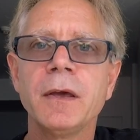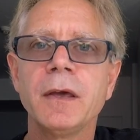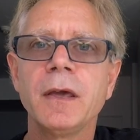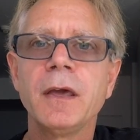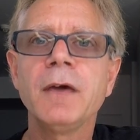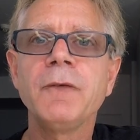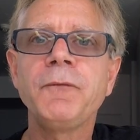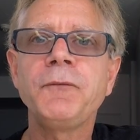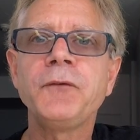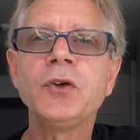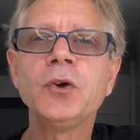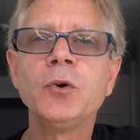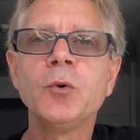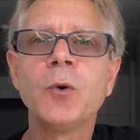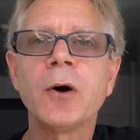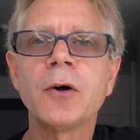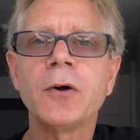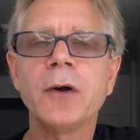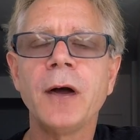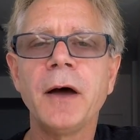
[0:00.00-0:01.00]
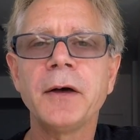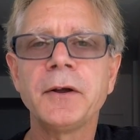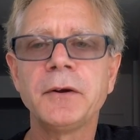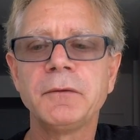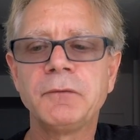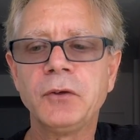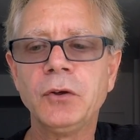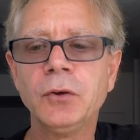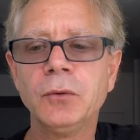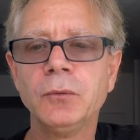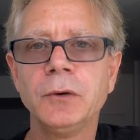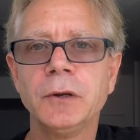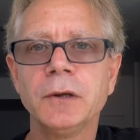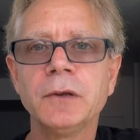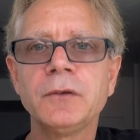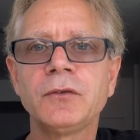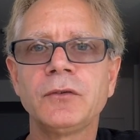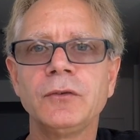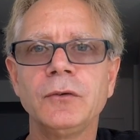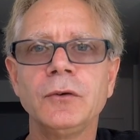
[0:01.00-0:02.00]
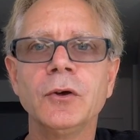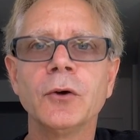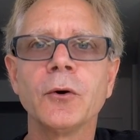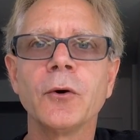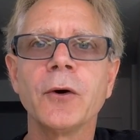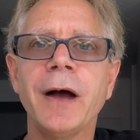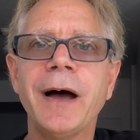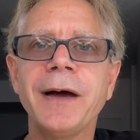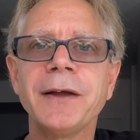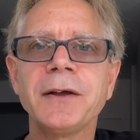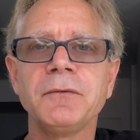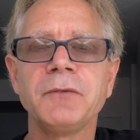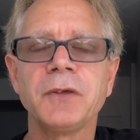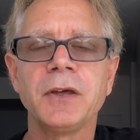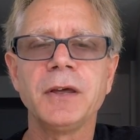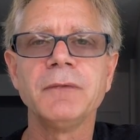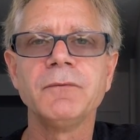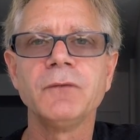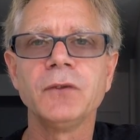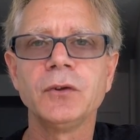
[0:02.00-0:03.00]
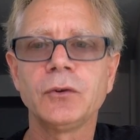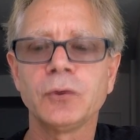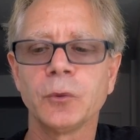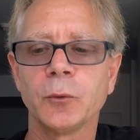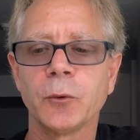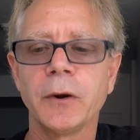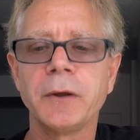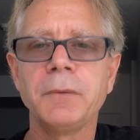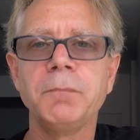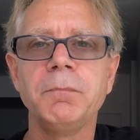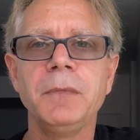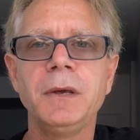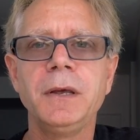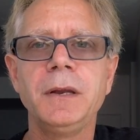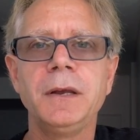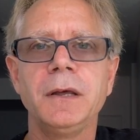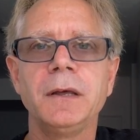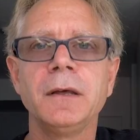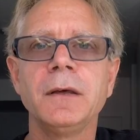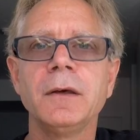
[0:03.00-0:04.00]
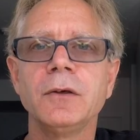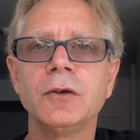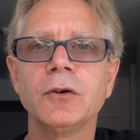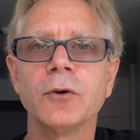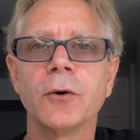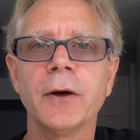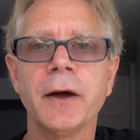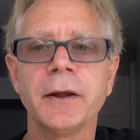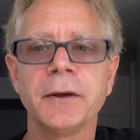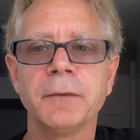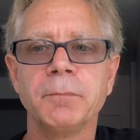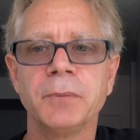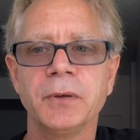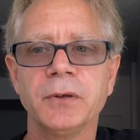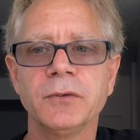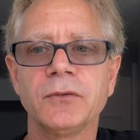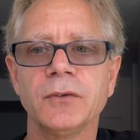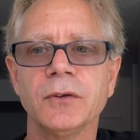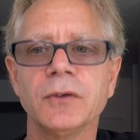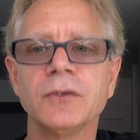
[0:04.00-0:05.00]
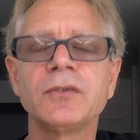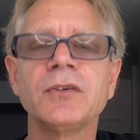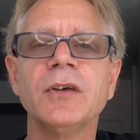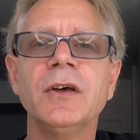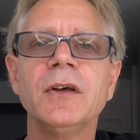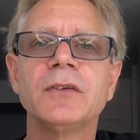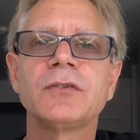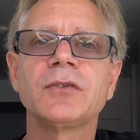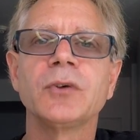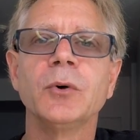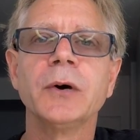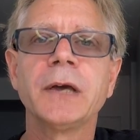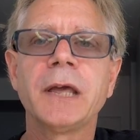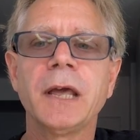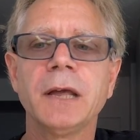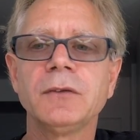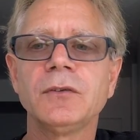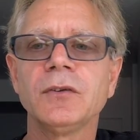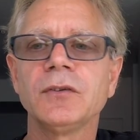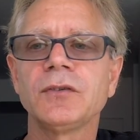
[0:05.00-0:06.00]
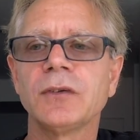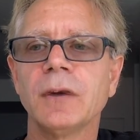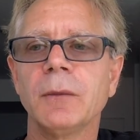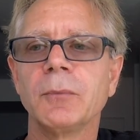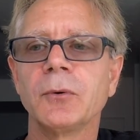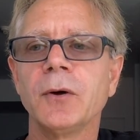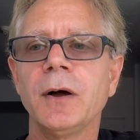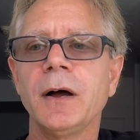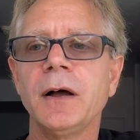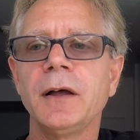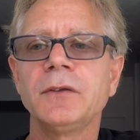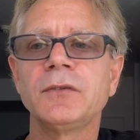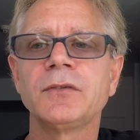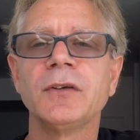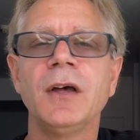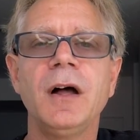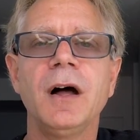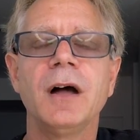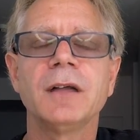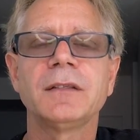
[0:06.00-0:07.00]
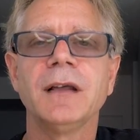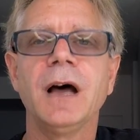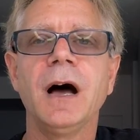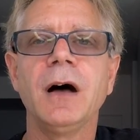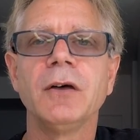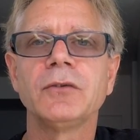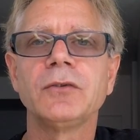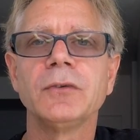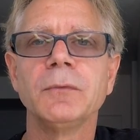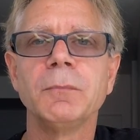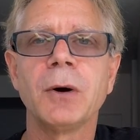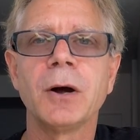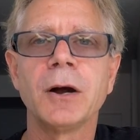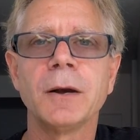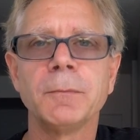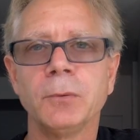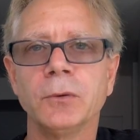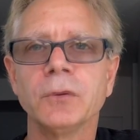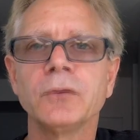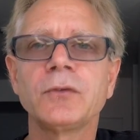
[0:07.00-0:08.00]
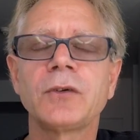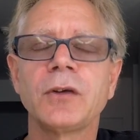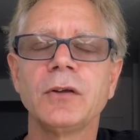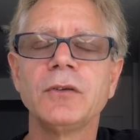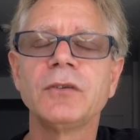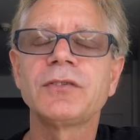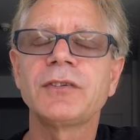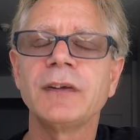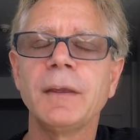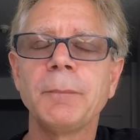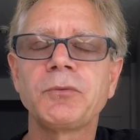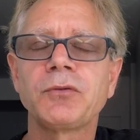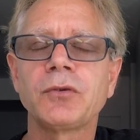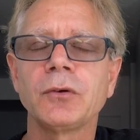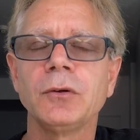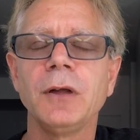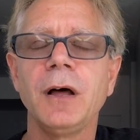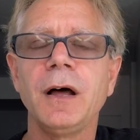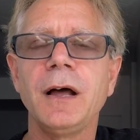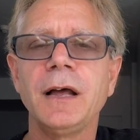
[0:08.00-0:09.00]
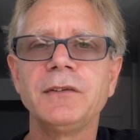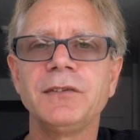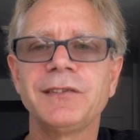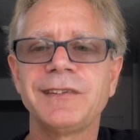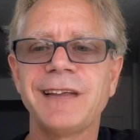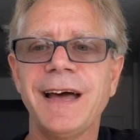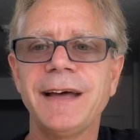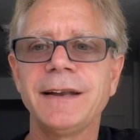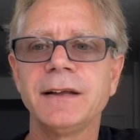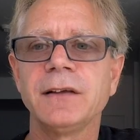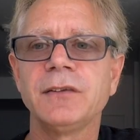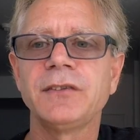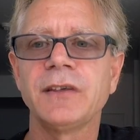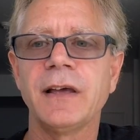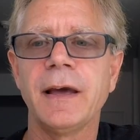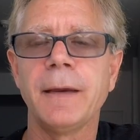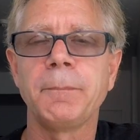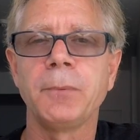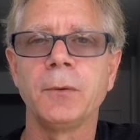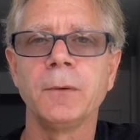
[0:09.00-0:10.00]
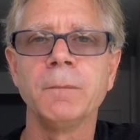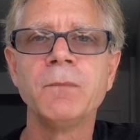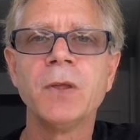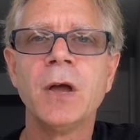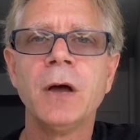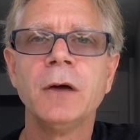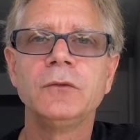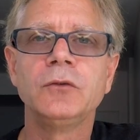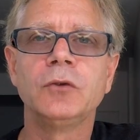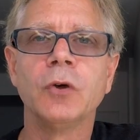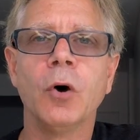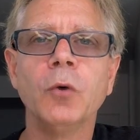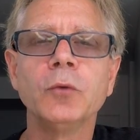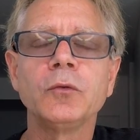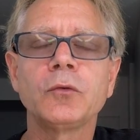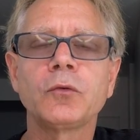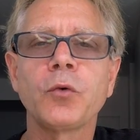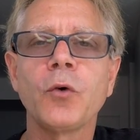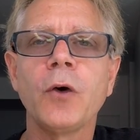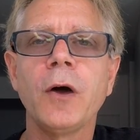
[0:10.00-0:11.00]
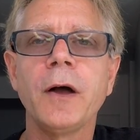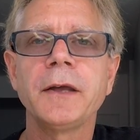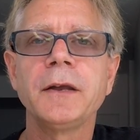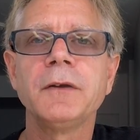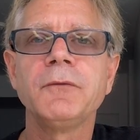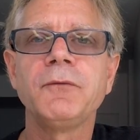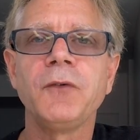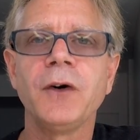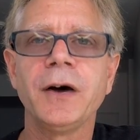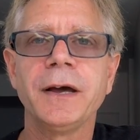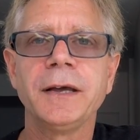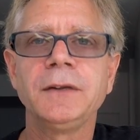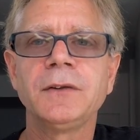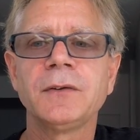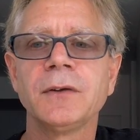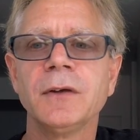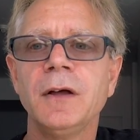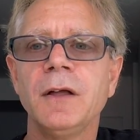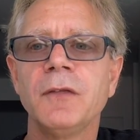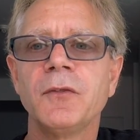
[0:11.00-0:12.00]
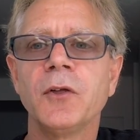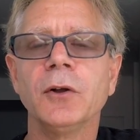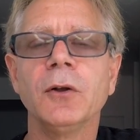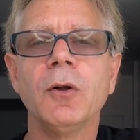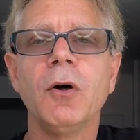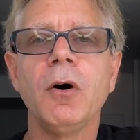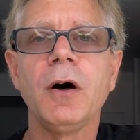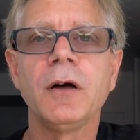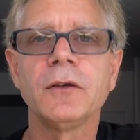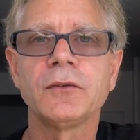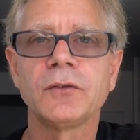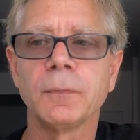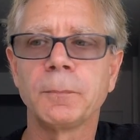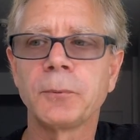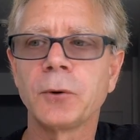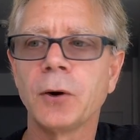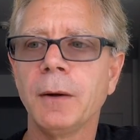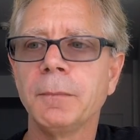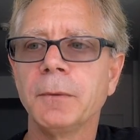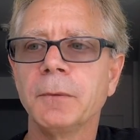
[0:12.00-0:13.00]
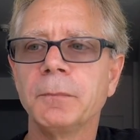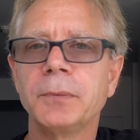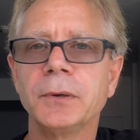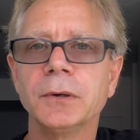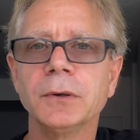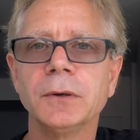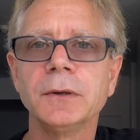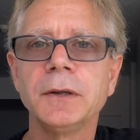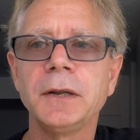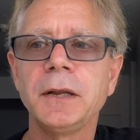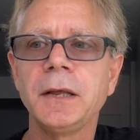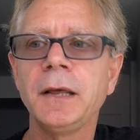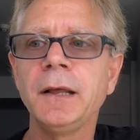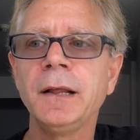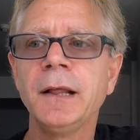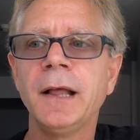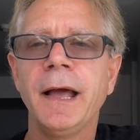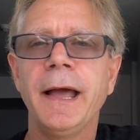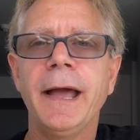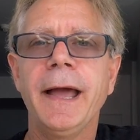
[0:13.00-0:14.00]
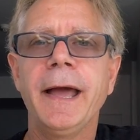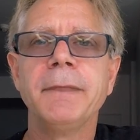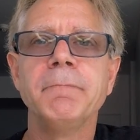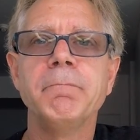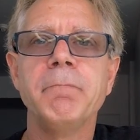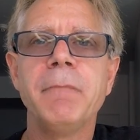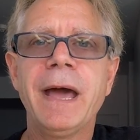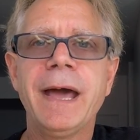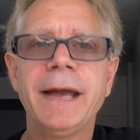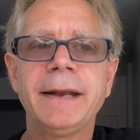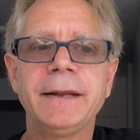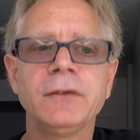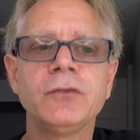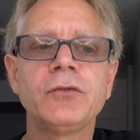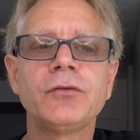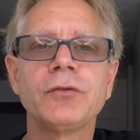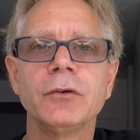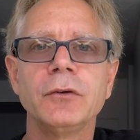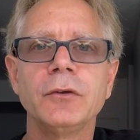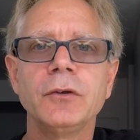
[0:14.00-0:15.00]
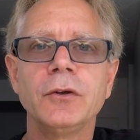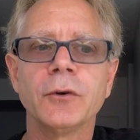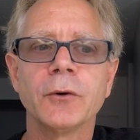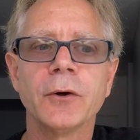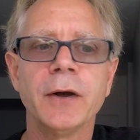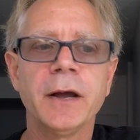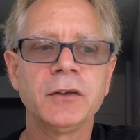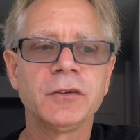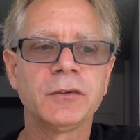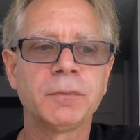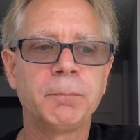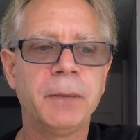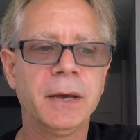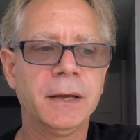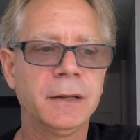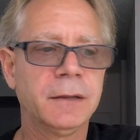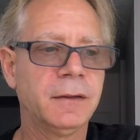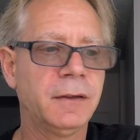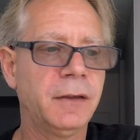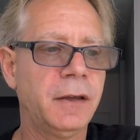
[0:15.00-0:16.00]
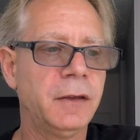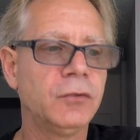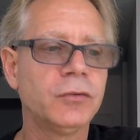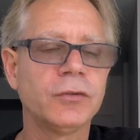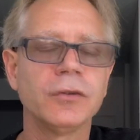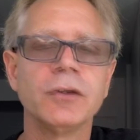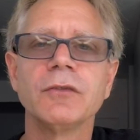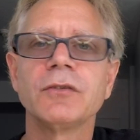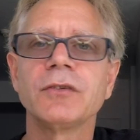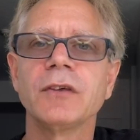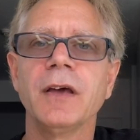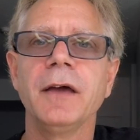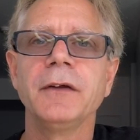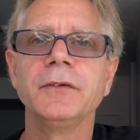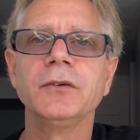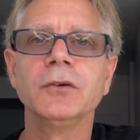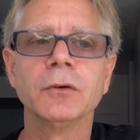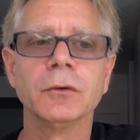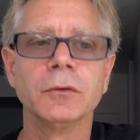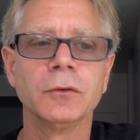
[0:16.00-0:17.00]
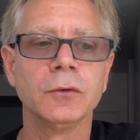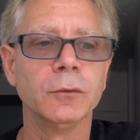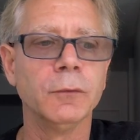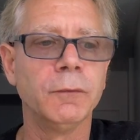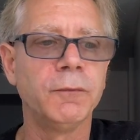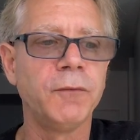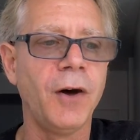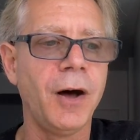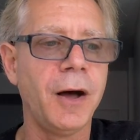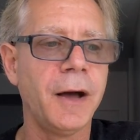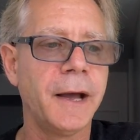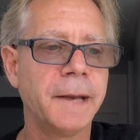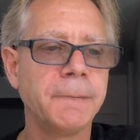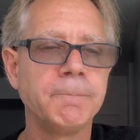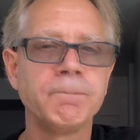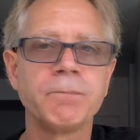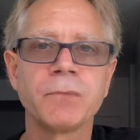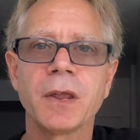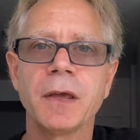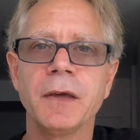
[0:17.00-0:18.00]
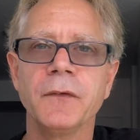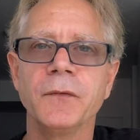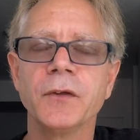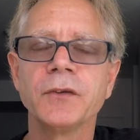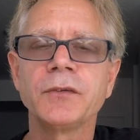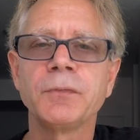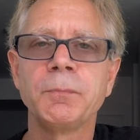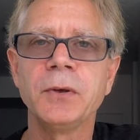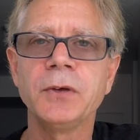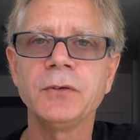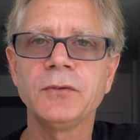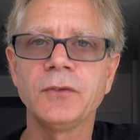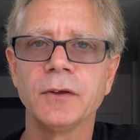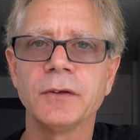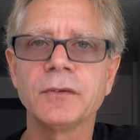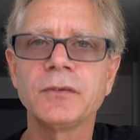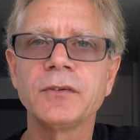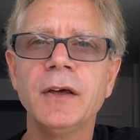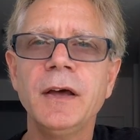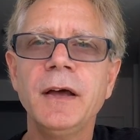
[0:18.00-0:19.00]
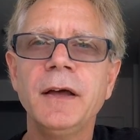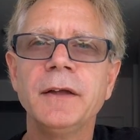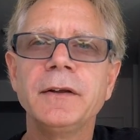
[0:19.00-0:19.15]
If you are out of units, you're out of inventory, meaning you're out of business. So again, to summarize, 1,000 marbles. Conceptualize that example. Don't try and fight the laws of probability, and manage your expectations, and you'll do fine in this business.